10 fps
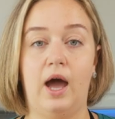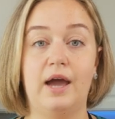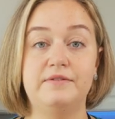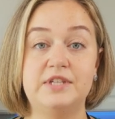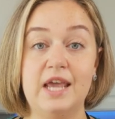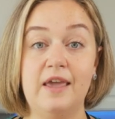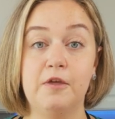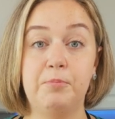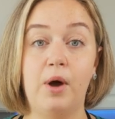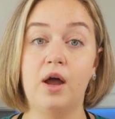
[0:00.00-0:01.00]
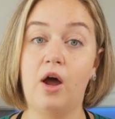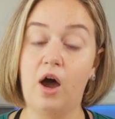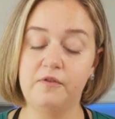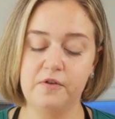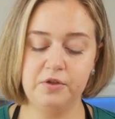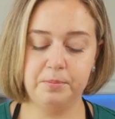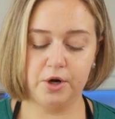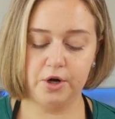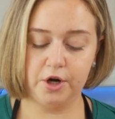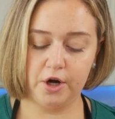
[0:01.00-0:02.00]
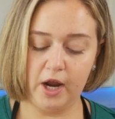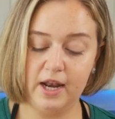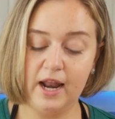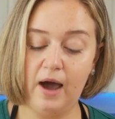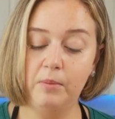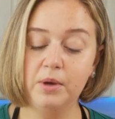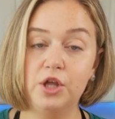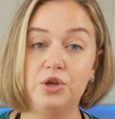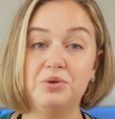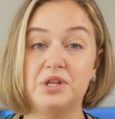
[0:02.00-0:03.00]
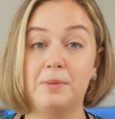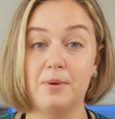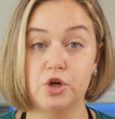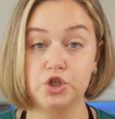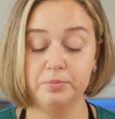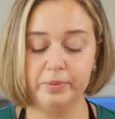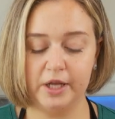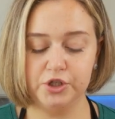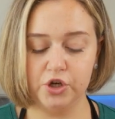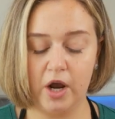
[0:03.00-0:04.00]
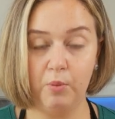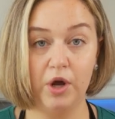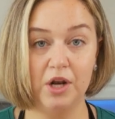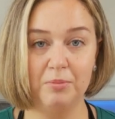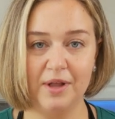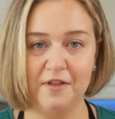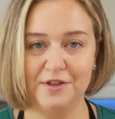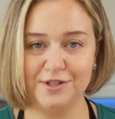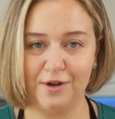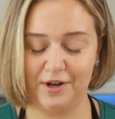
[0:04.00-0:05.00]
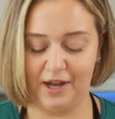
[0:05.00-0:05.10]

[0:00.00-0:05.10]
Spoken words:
I've taken the pot off of the burner and now I'm gonna use an immersion blender and we're gonna blend this all